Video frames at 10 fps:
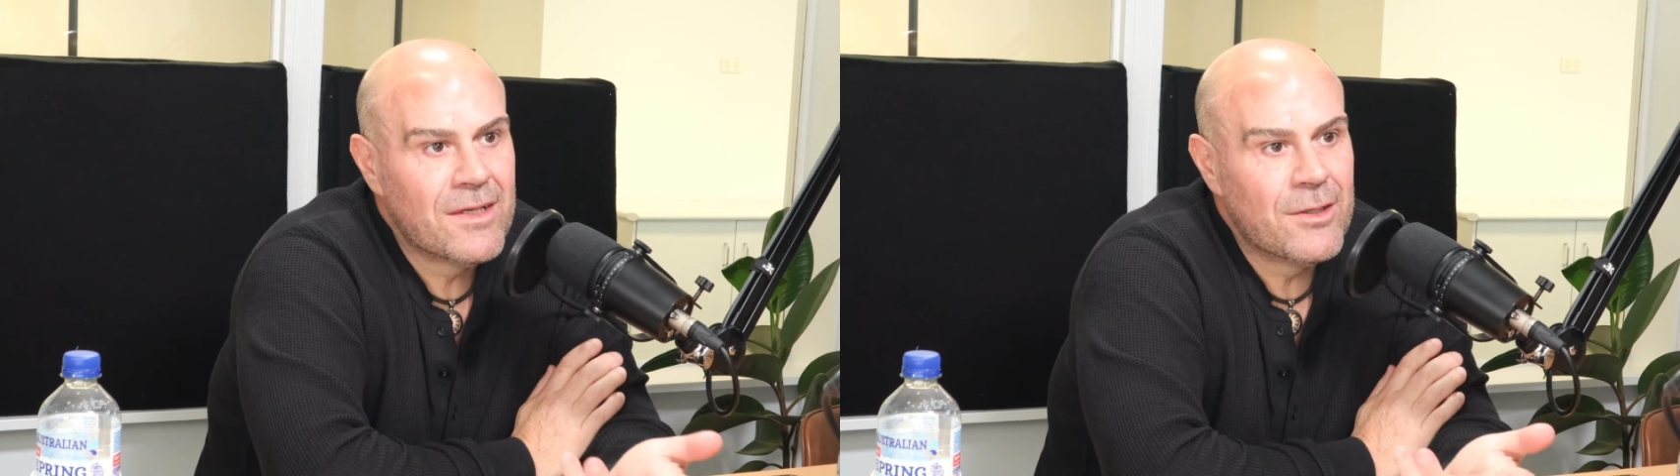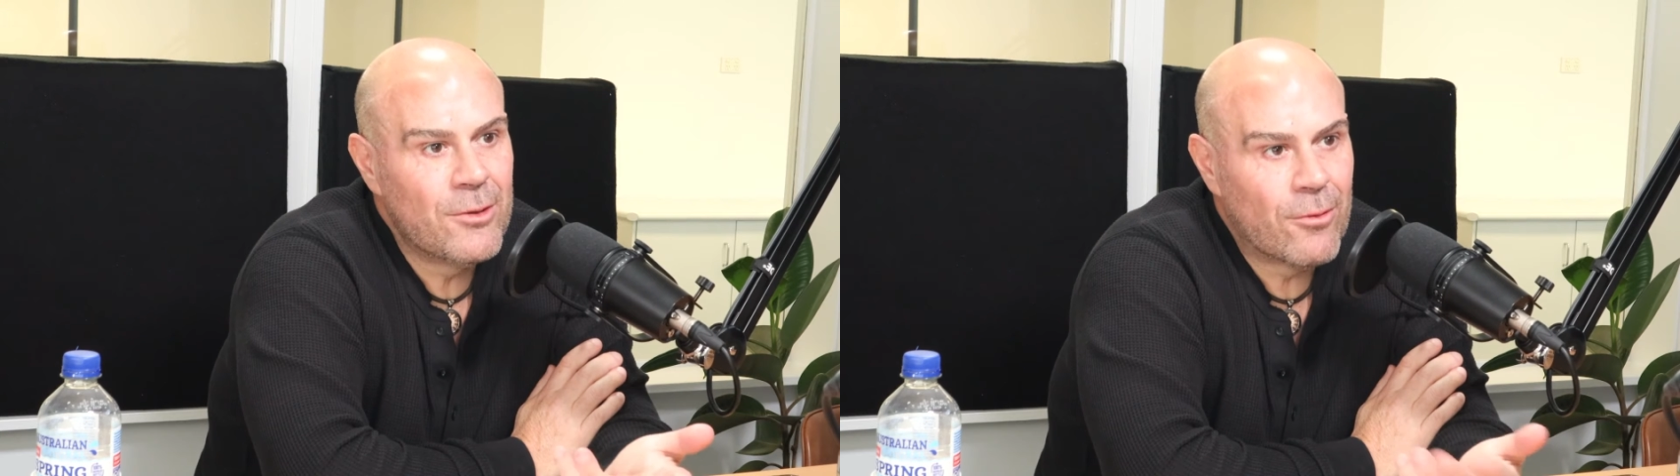
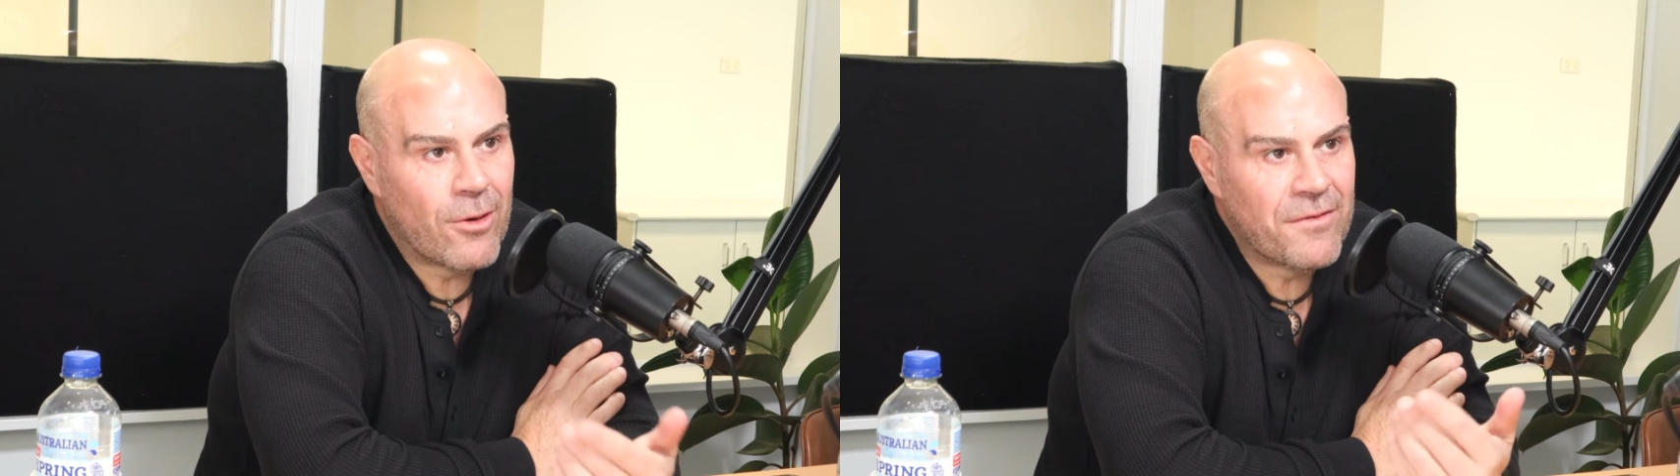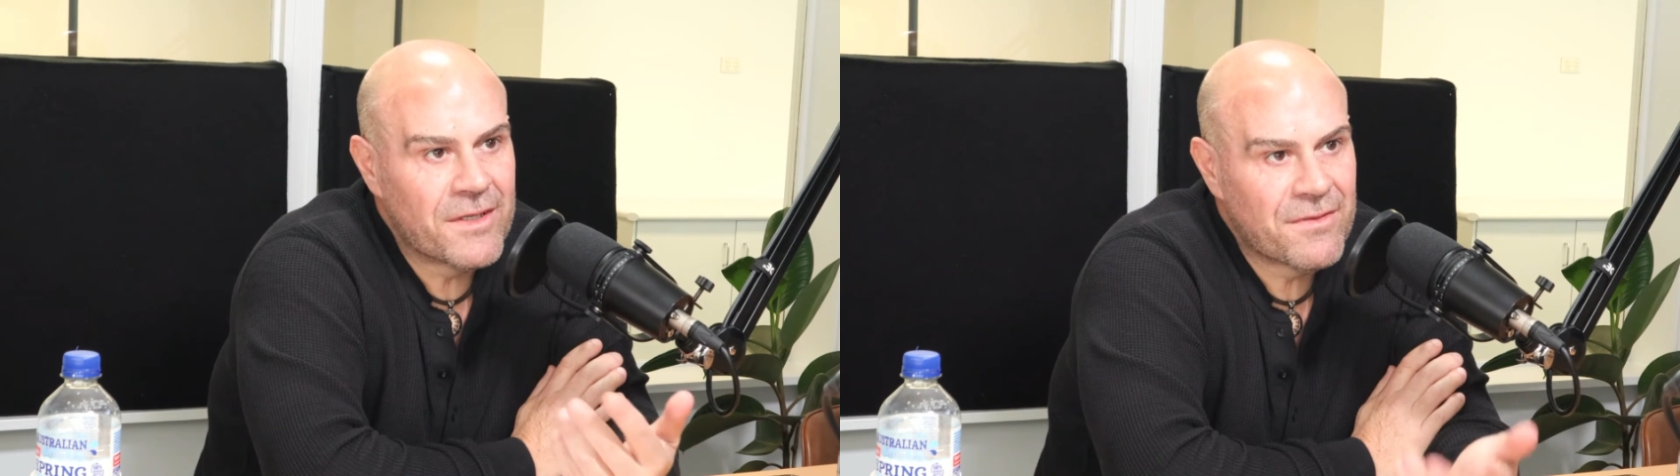your
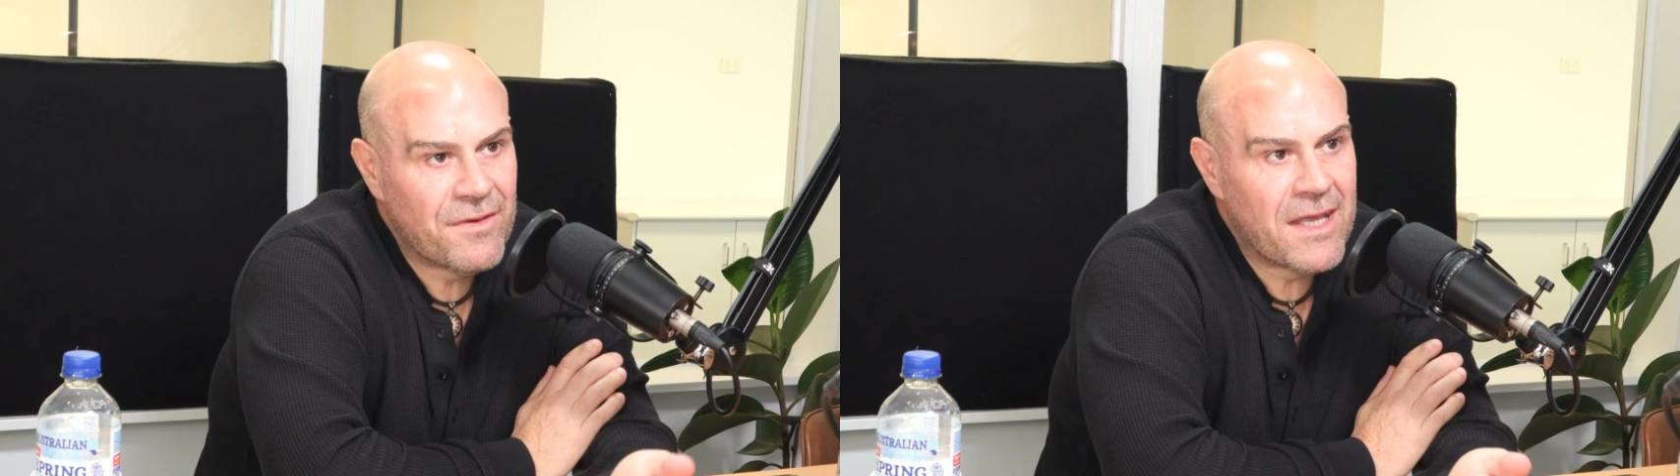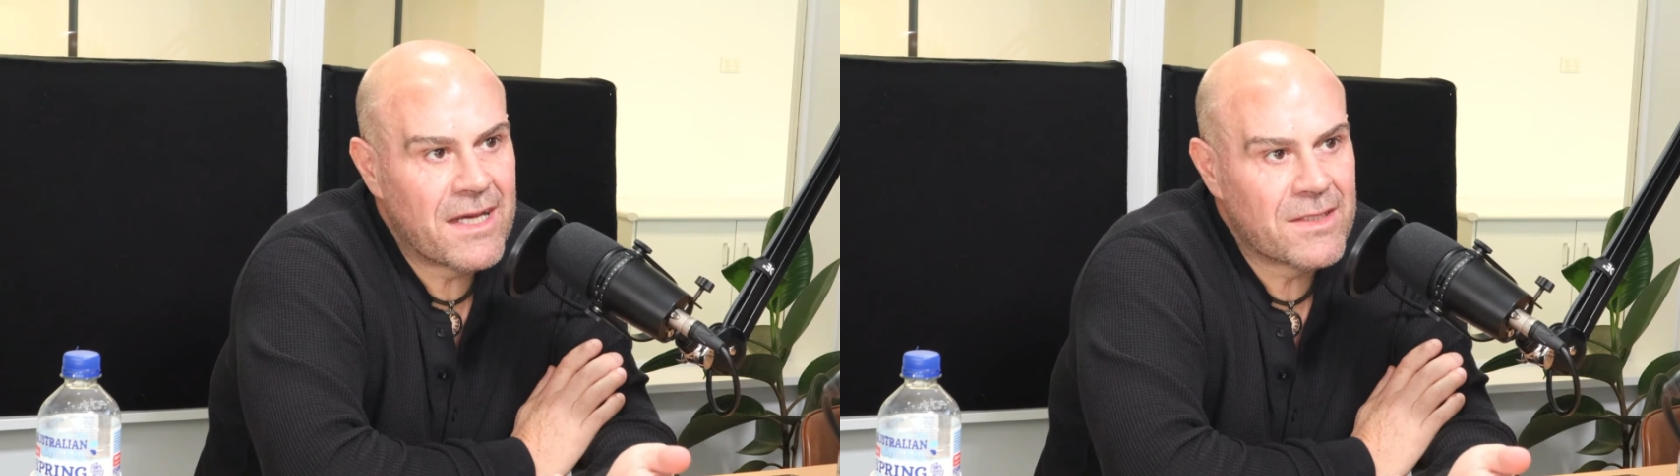office for
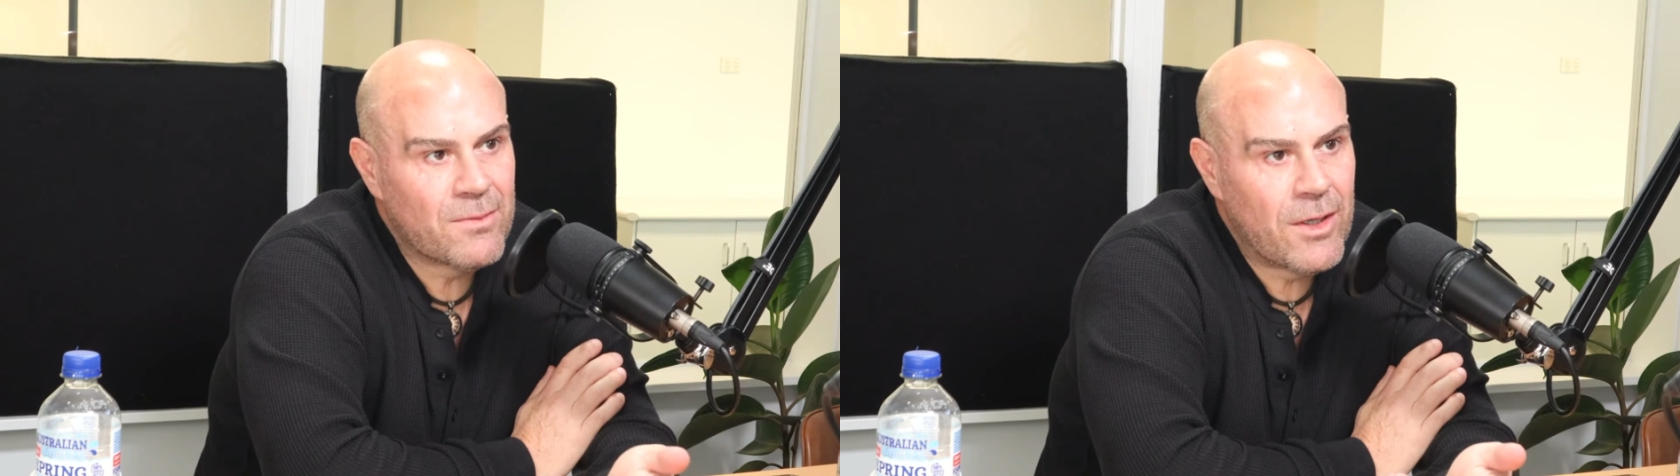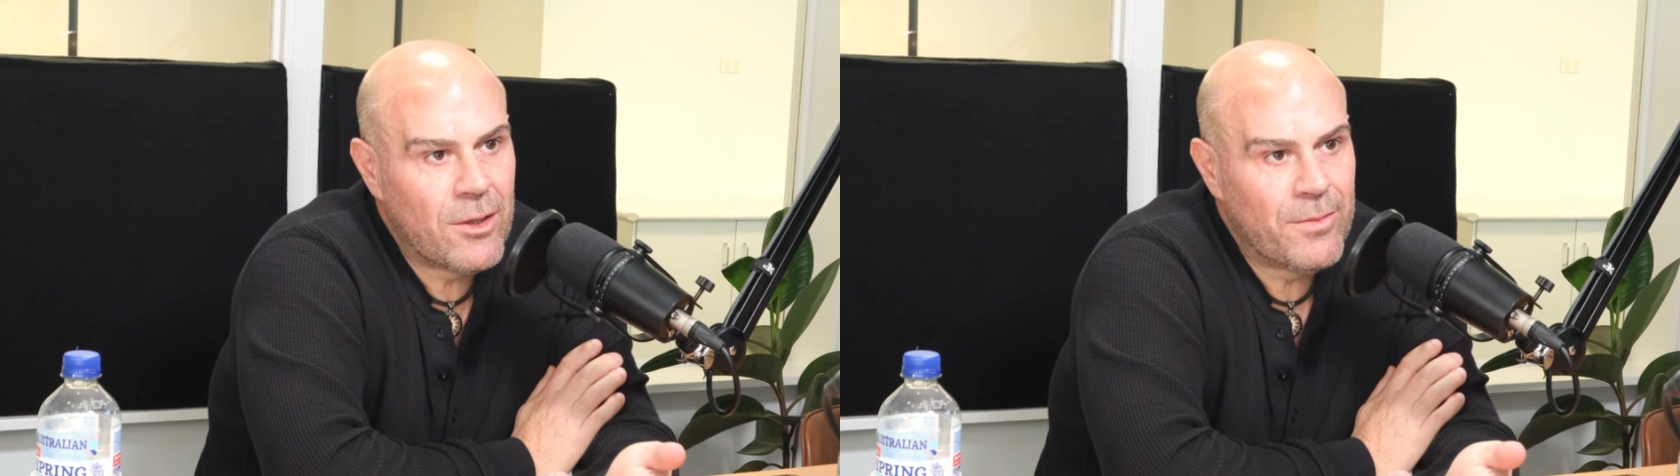that as well.